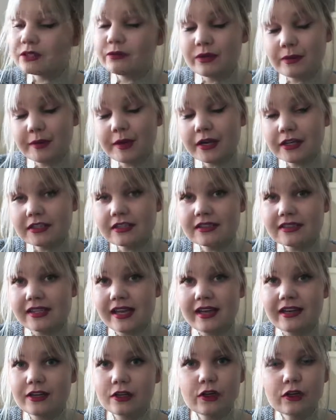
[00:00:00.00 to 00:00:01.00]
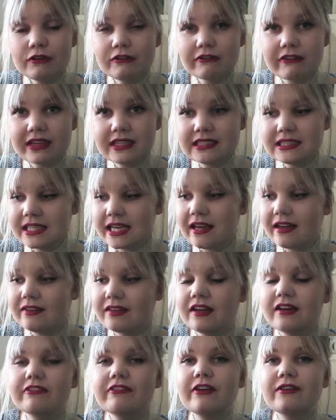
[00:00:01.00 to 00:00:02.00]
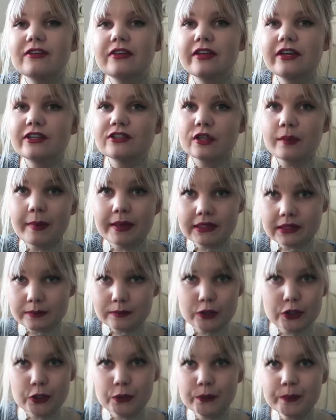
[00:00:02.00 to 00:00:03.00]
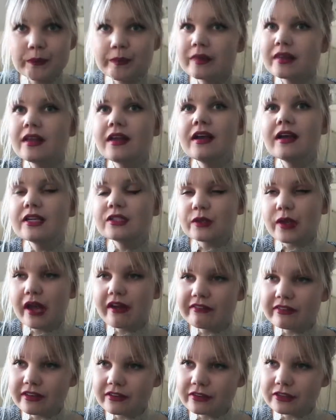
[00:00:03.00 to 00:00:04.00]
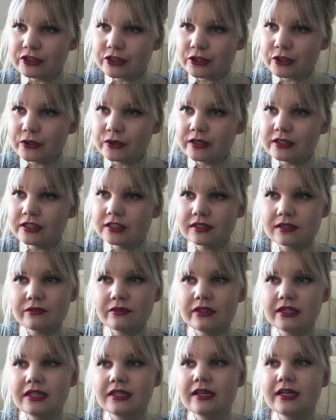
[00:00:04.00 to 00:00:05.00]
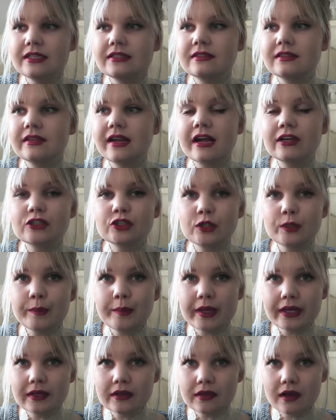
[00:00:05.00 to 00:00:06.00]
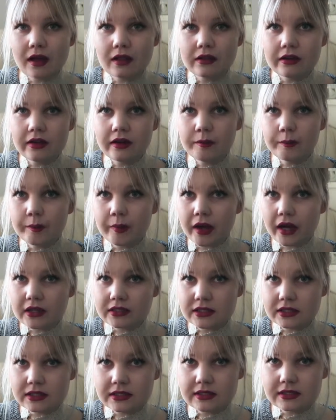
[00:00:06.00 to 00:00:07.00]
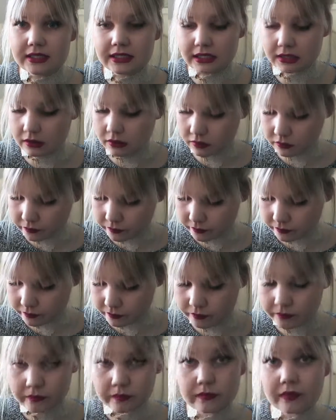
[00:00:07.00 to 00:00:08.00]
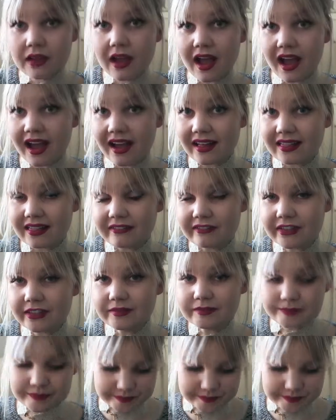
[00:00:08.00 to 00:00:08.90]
to repurchase it and I couldn't find it, and then I found it there, so I picked up two. So I have another two. It's just a really nice natural pink colour, but as you can see, I love it.